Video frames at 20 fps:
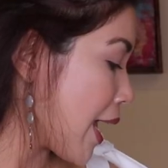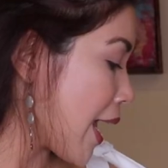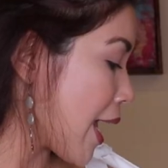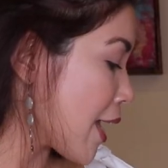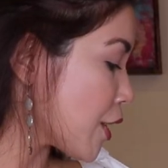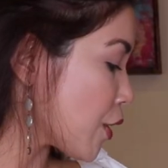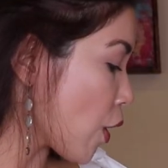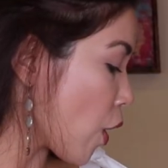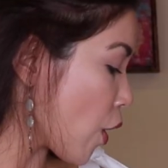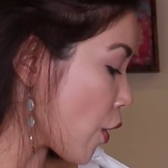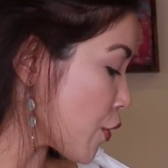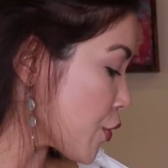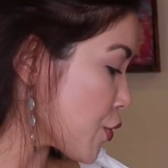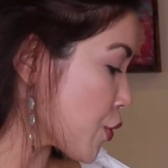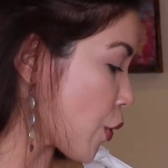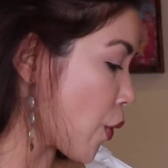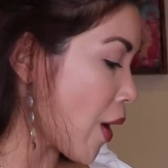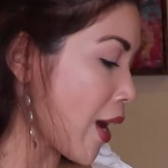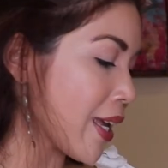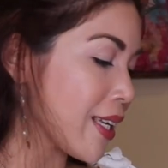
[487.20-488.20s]
And
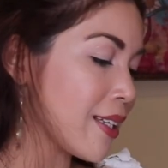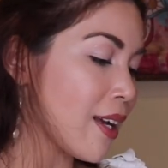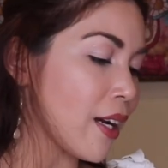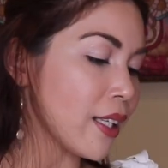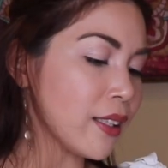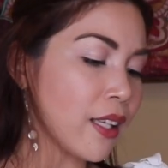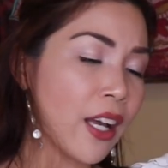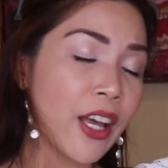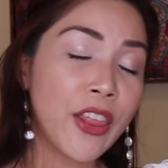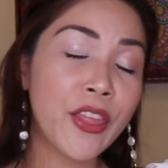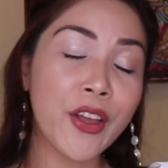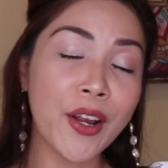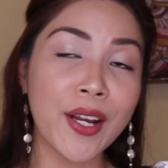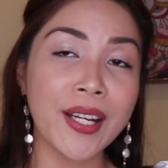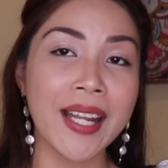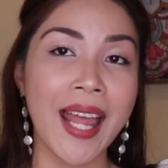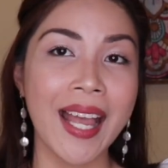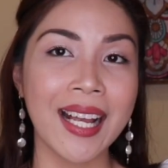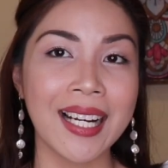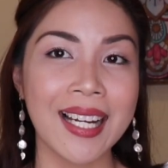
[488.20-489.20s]
also, I got other
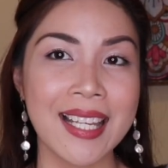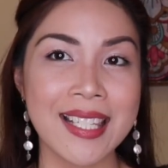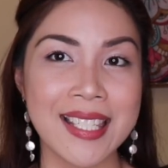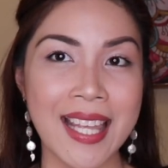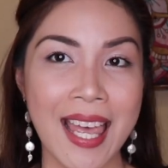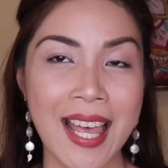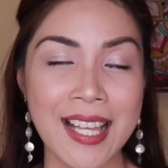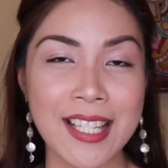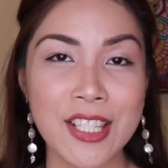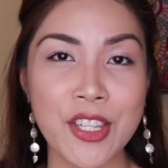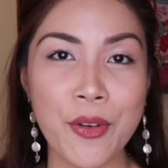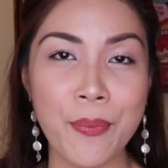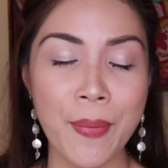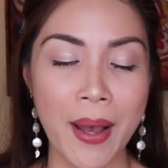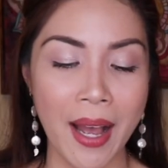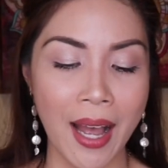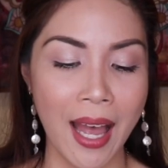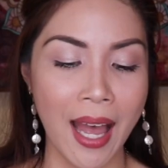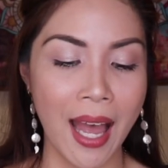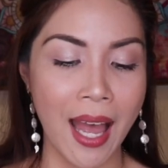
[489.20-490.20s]
necklaces, yung
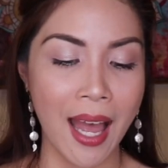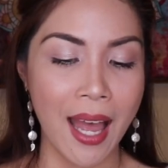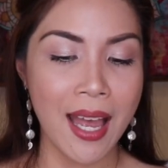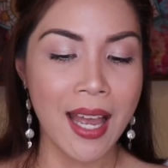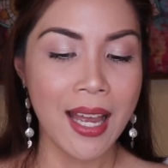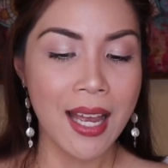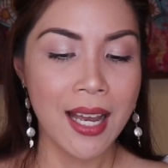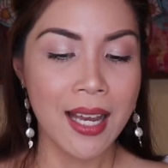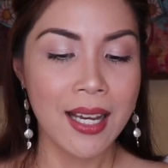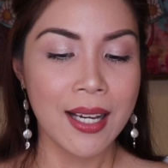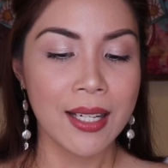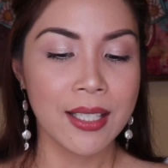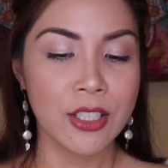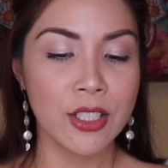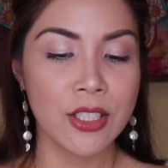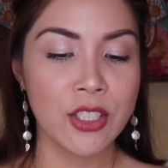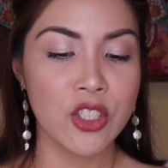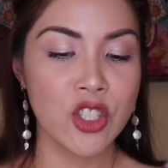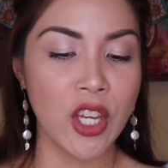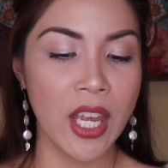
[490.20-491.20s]
mga
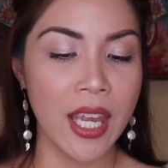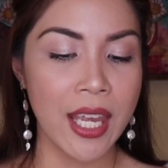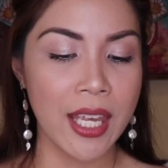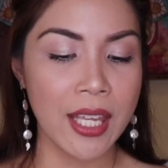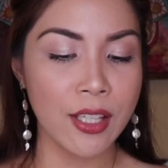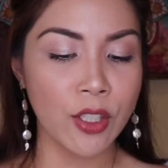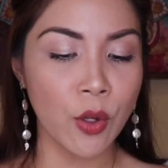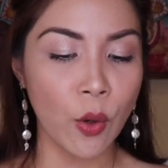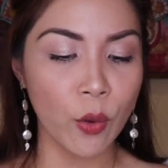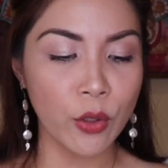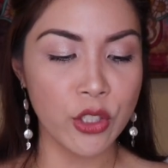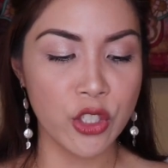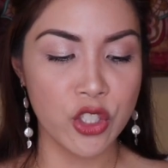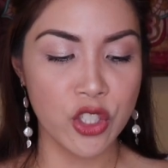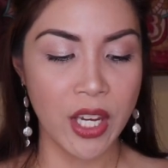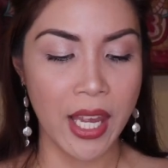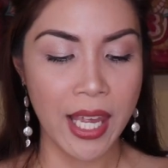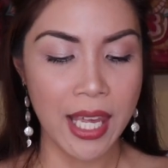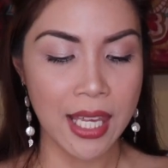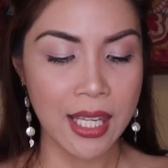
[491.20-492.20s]
chain, gold
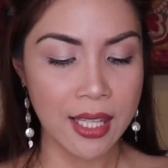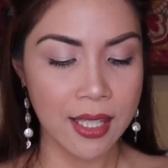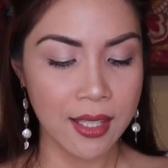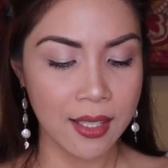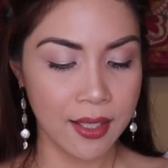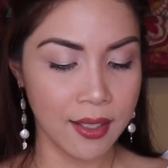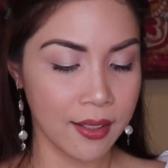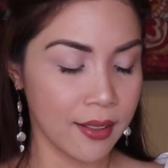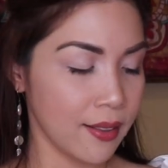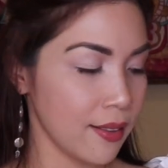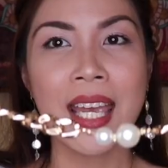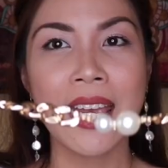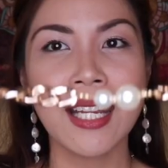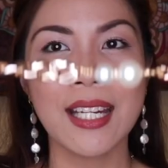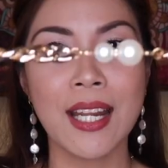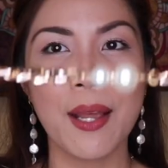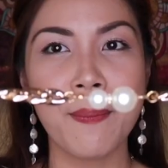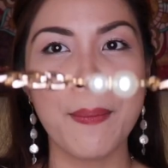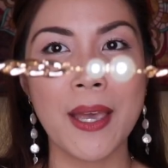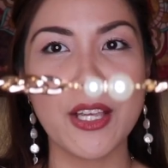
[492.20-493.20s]
chain,
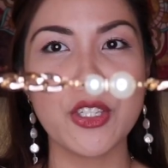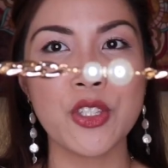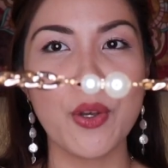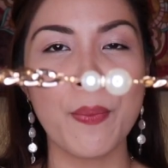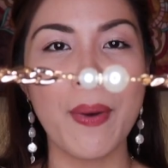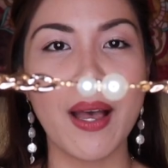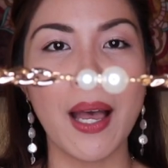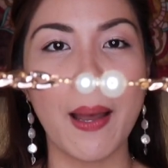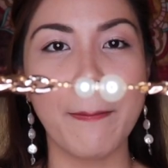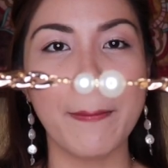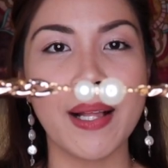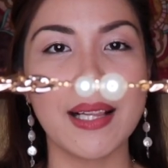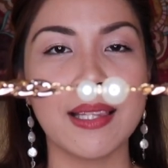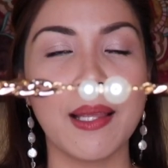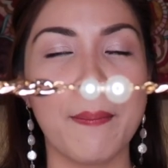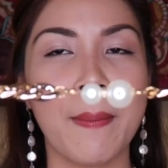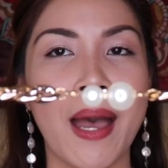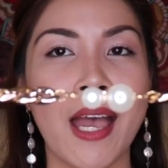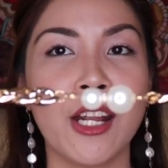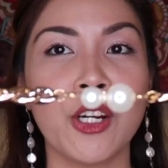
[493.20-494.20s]
na medyo makapal
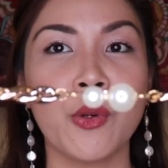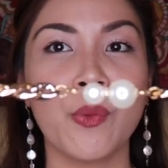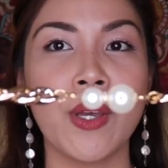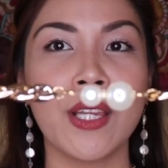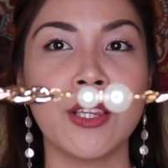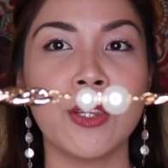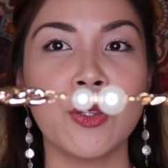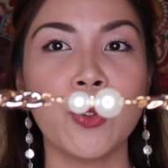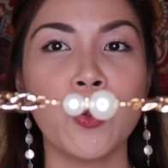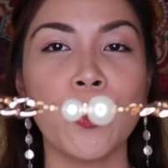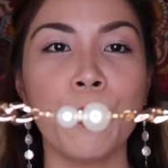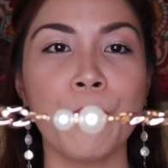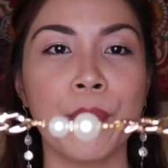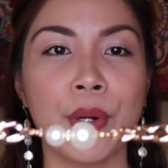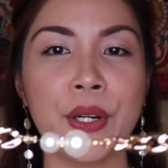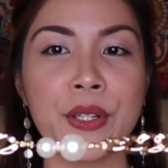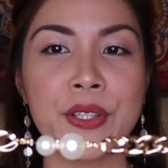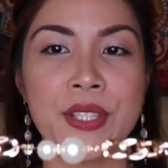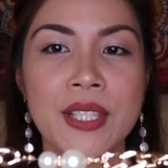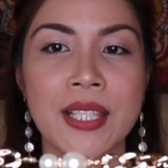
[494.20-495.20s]
naman with two
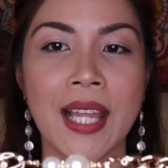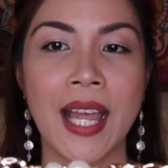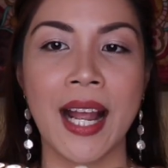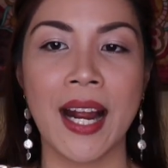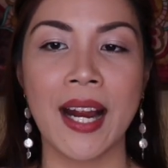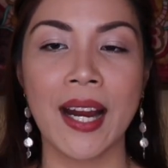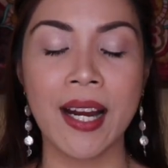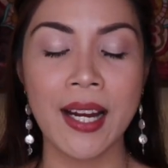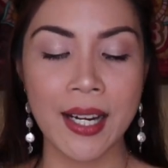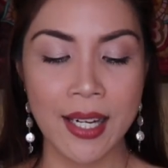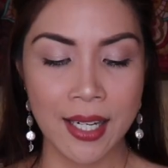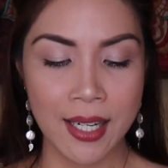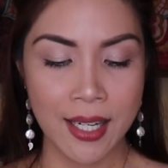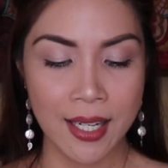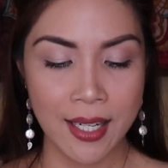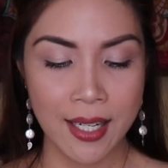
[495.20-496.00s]
pearls there.